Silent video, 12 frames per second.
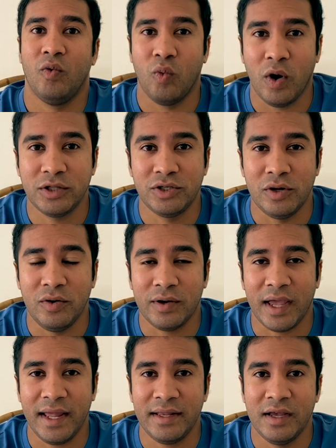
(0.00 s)
want to
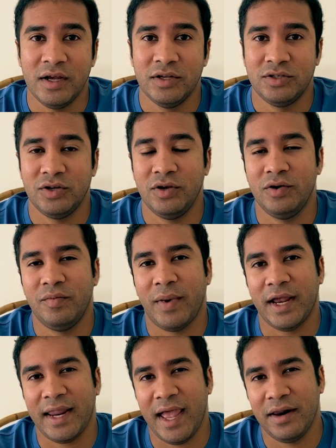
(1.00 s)
look at. So you
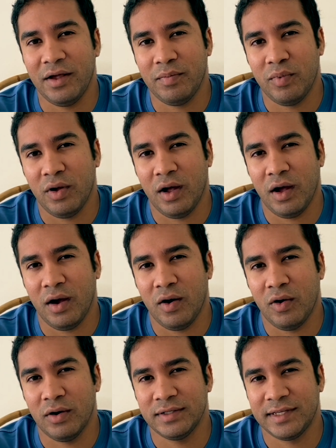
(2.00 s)
might end
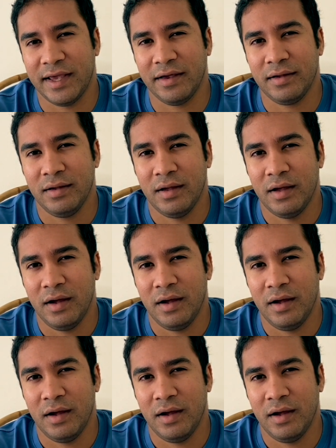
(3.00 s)
up saying,